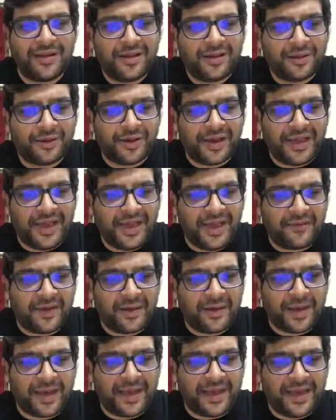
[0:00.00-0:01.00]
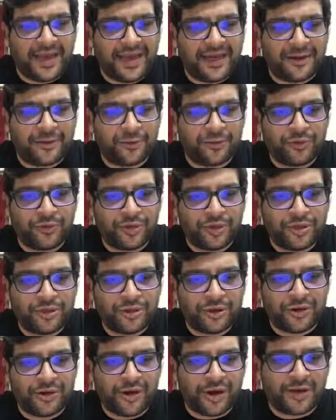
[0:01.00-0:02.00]
So A1 by A2
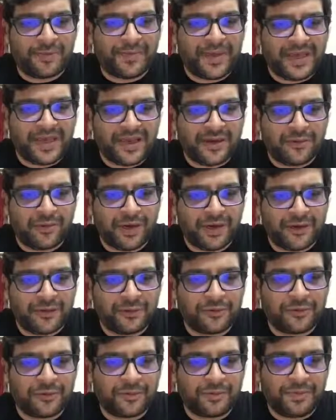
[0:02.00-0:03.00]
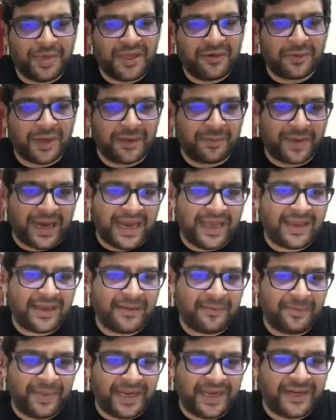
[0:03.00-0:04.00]
should not be equal to B1 by
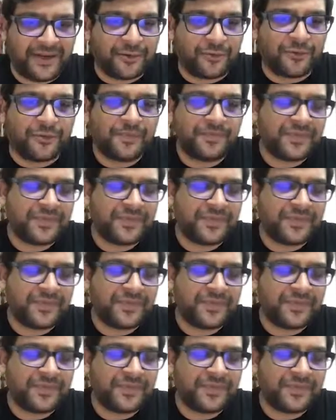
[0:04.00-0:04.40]
B2.